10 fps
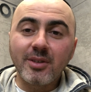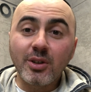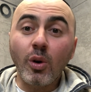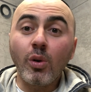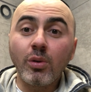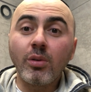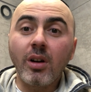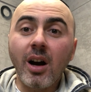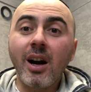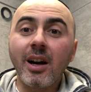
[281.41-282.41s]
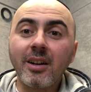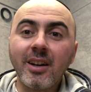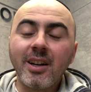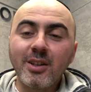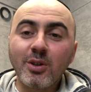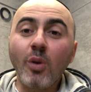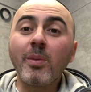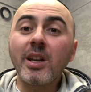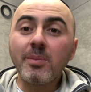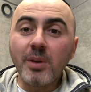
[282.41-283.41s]
so are so
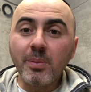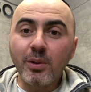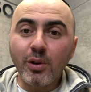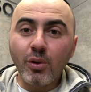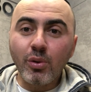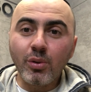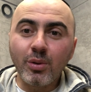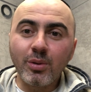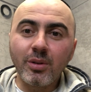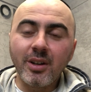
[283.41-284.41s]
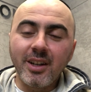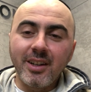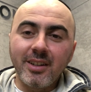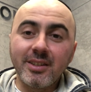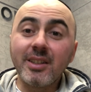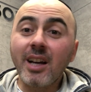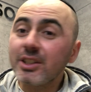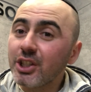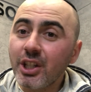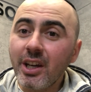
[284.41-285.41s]
many people who did
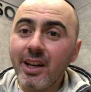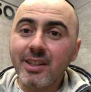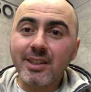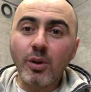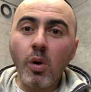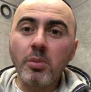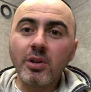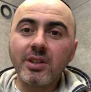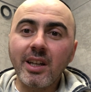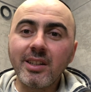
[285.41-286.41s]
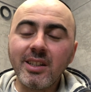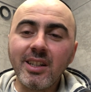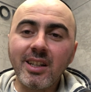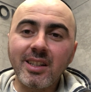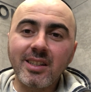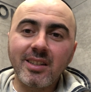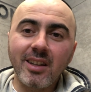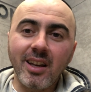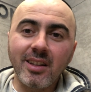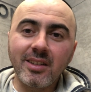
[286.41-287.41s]
not share the communist ideas
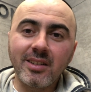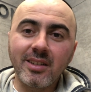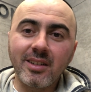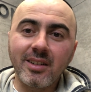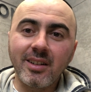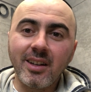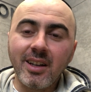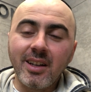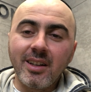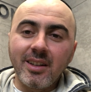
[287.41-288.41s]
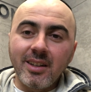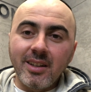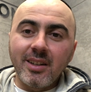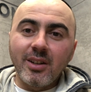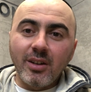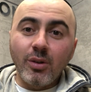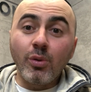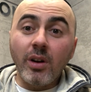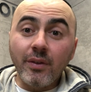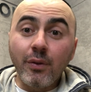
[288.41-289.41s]
and
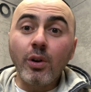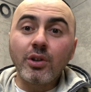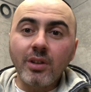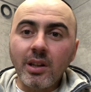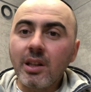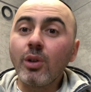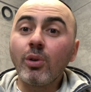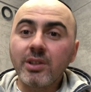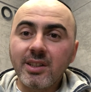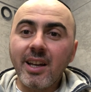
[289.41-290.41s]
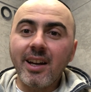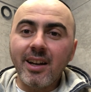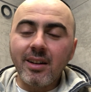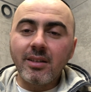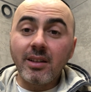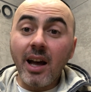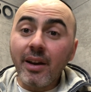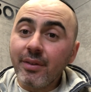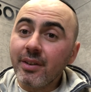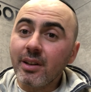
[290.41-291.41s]
who unfortunately lost their
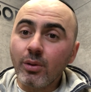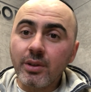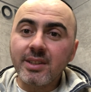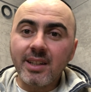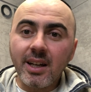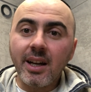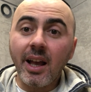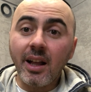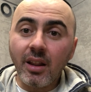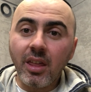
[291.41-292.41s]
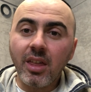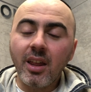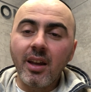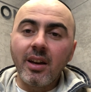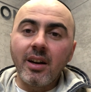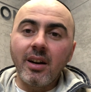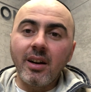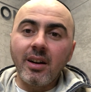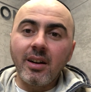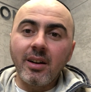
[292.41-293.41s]
life and lost their health.
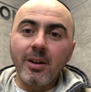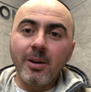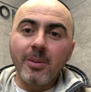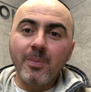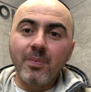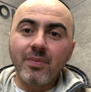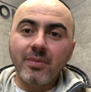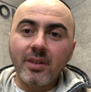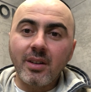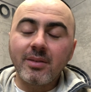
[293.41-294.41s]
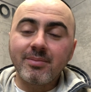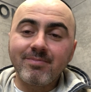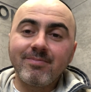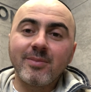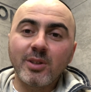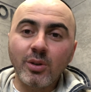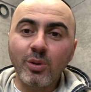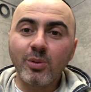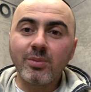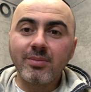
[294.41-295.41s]

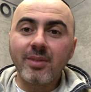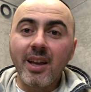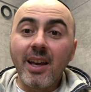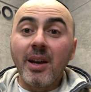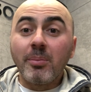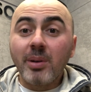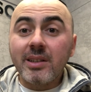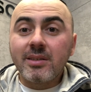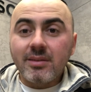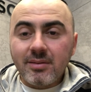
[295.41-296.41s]
But